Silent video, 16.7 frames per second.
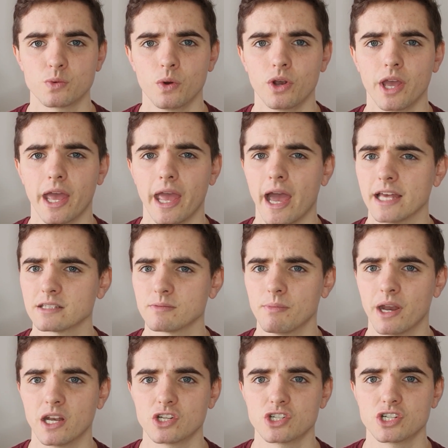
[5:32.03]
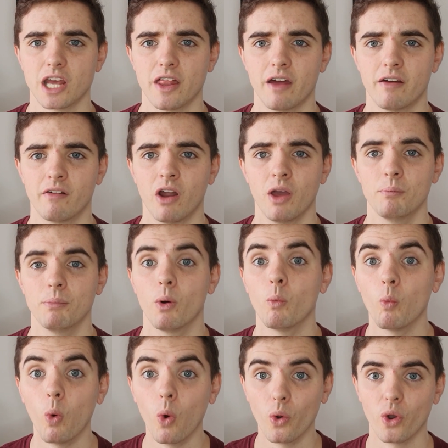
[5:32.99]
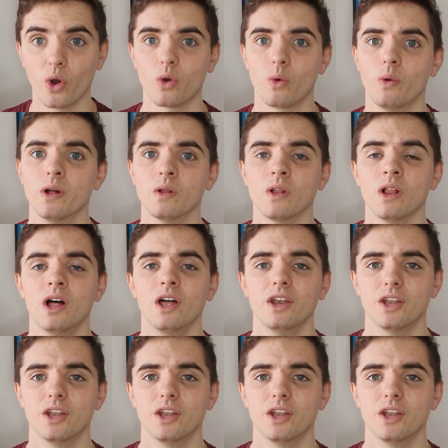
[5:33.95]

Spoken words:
Woodgate hasn't managed to get that right, but Warnock will.